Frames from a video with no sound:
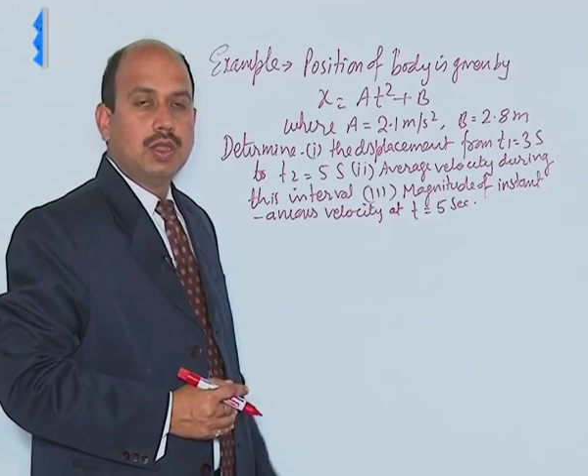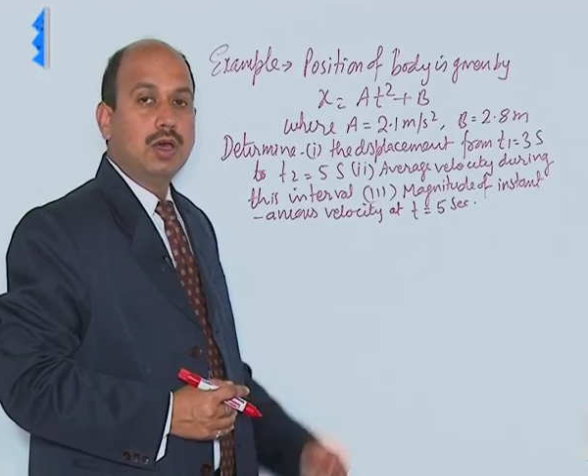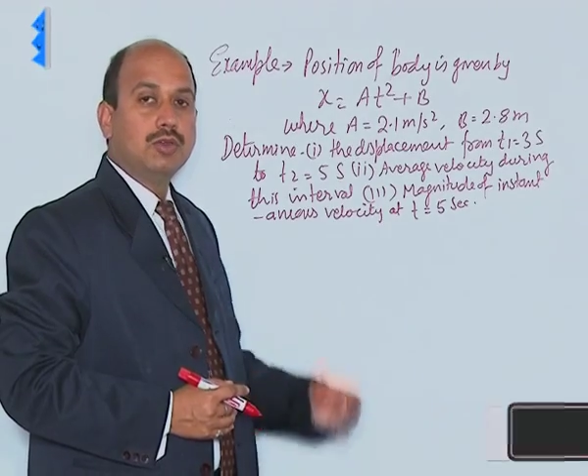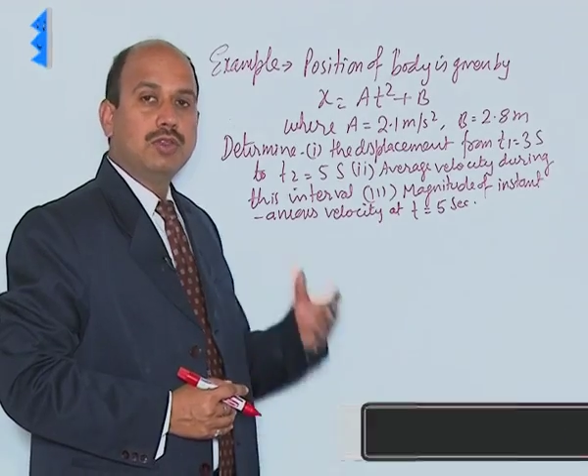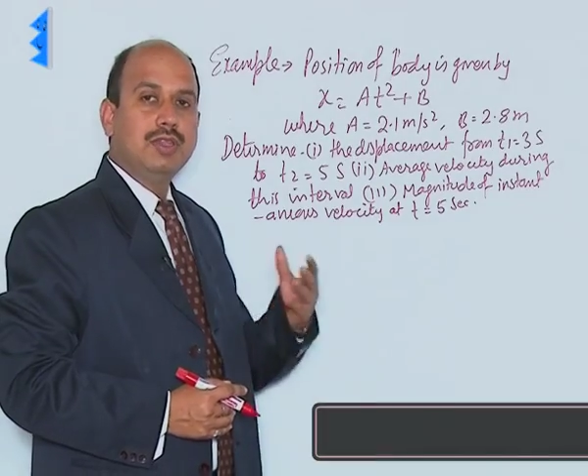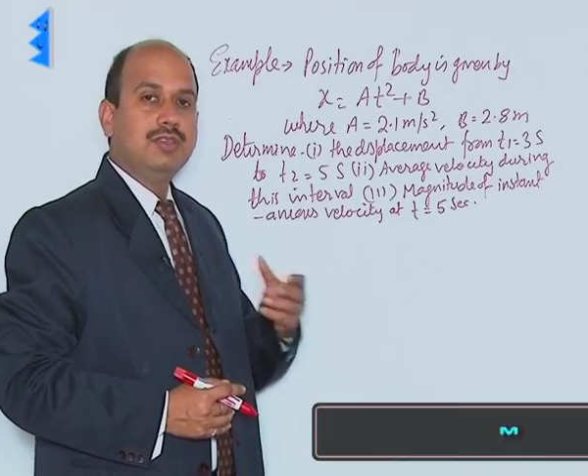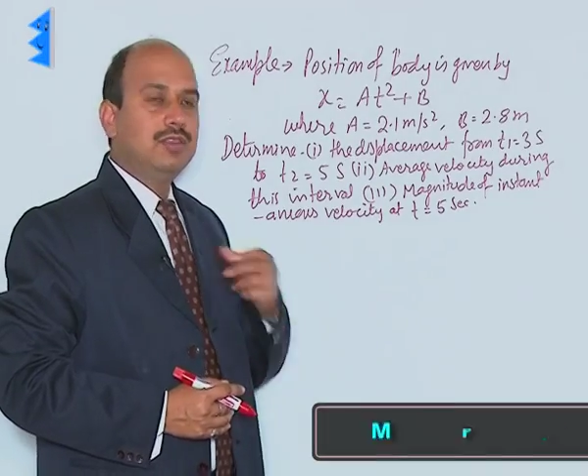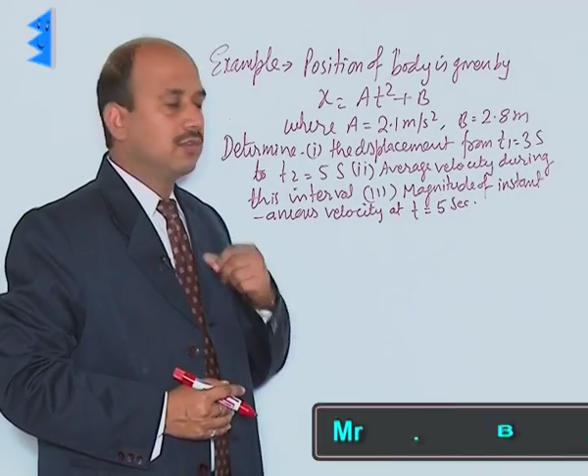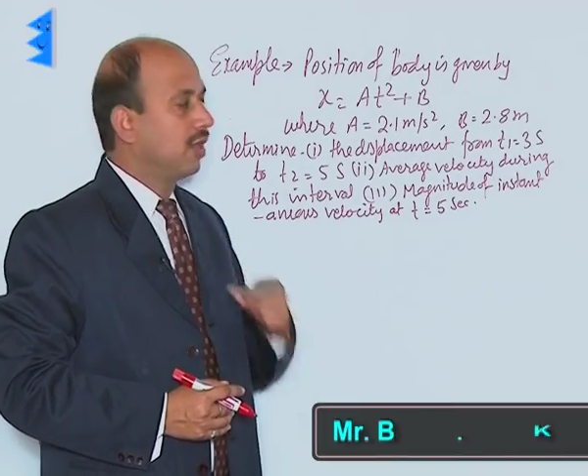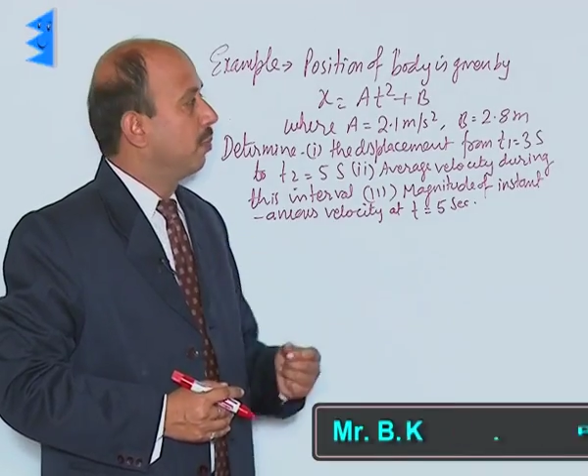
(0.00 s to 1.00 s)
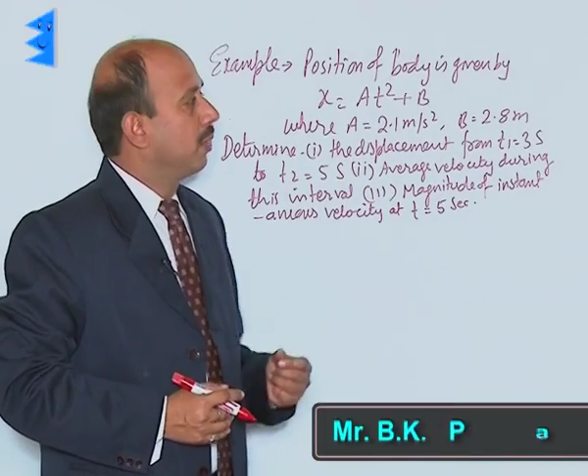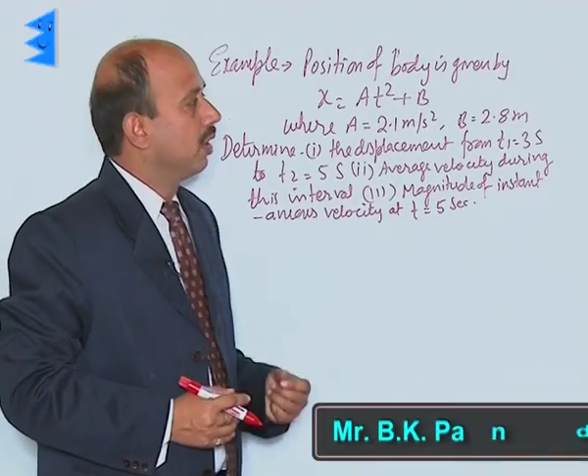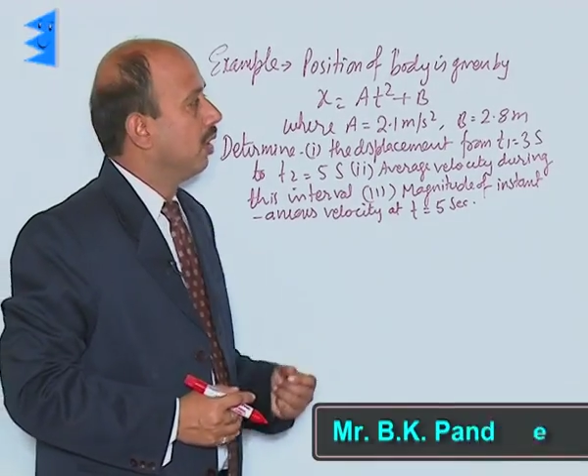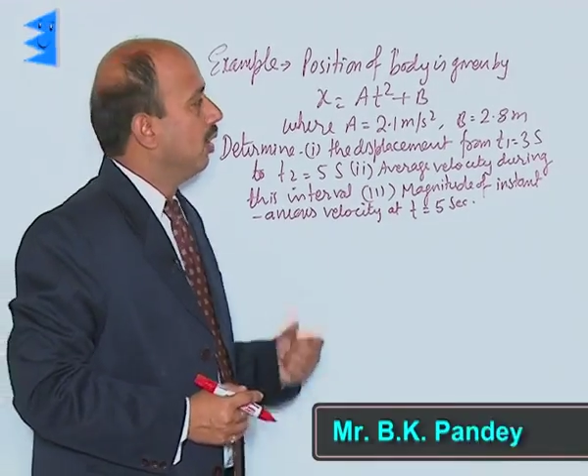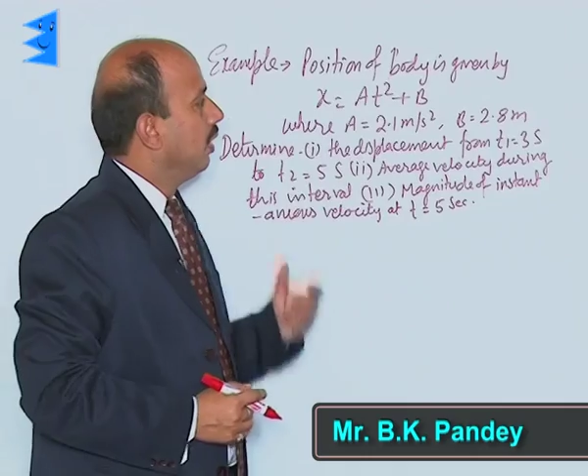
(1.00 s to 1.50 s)
Now see this example.
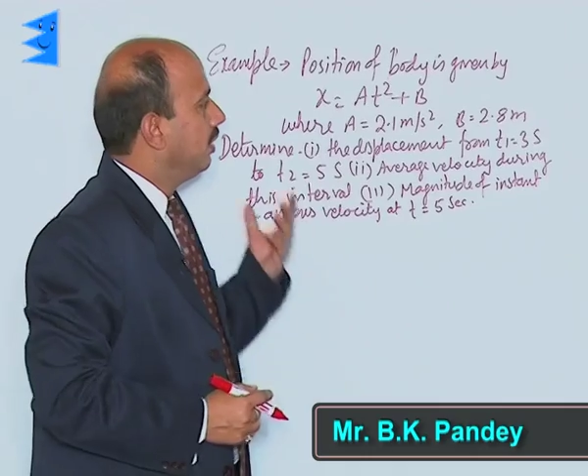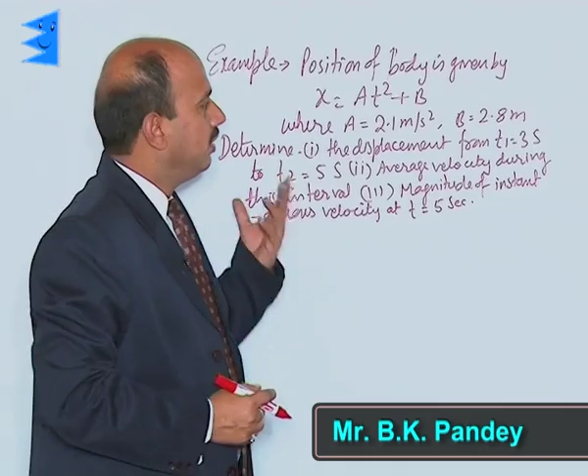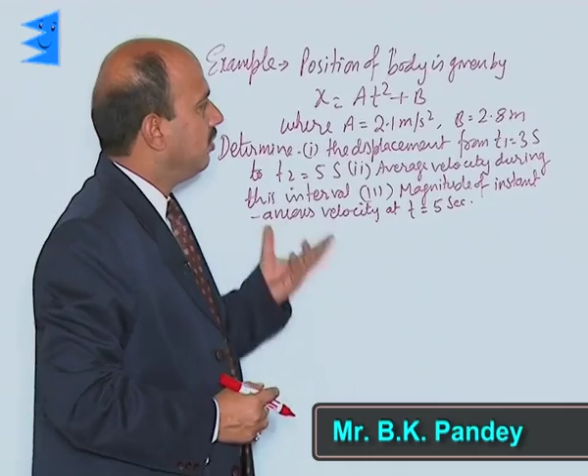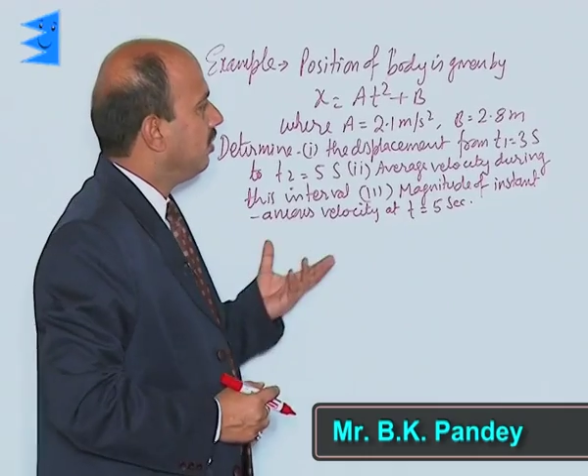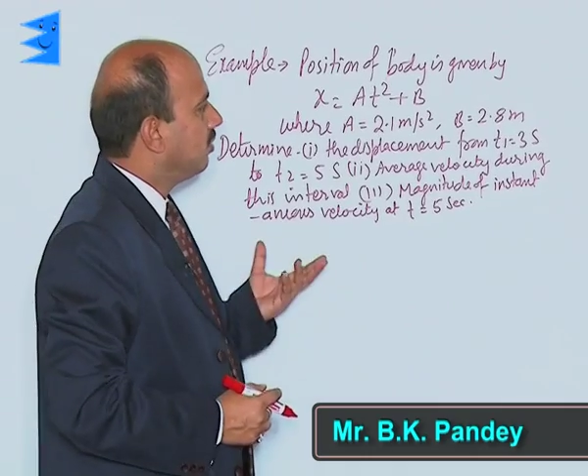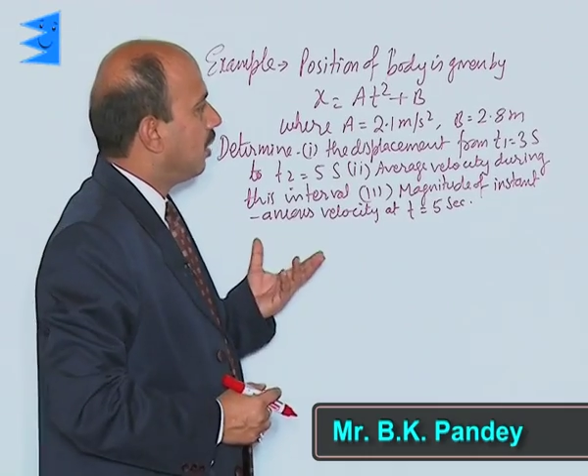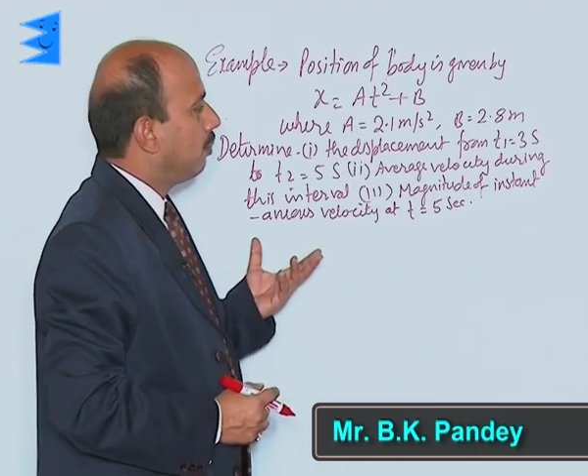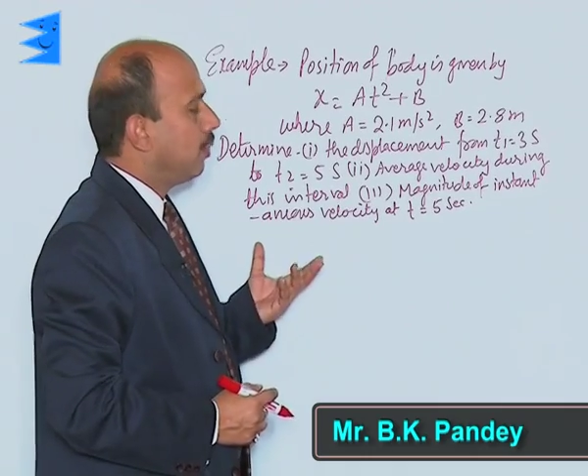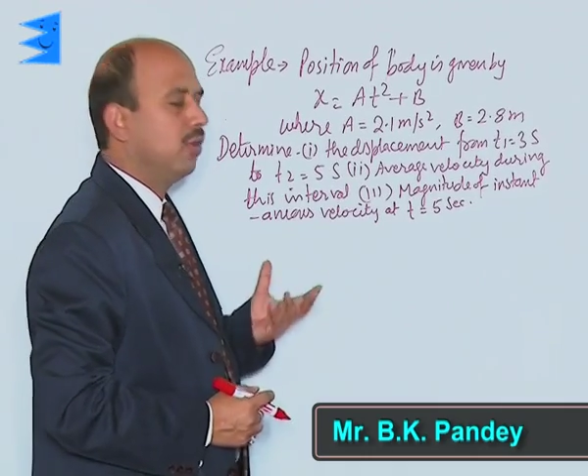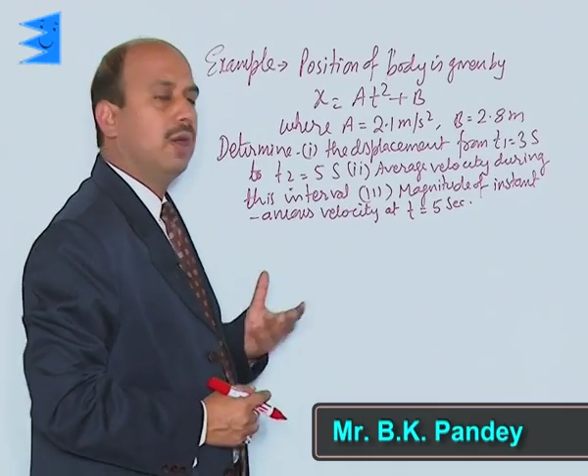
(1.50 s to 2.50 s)
In this example,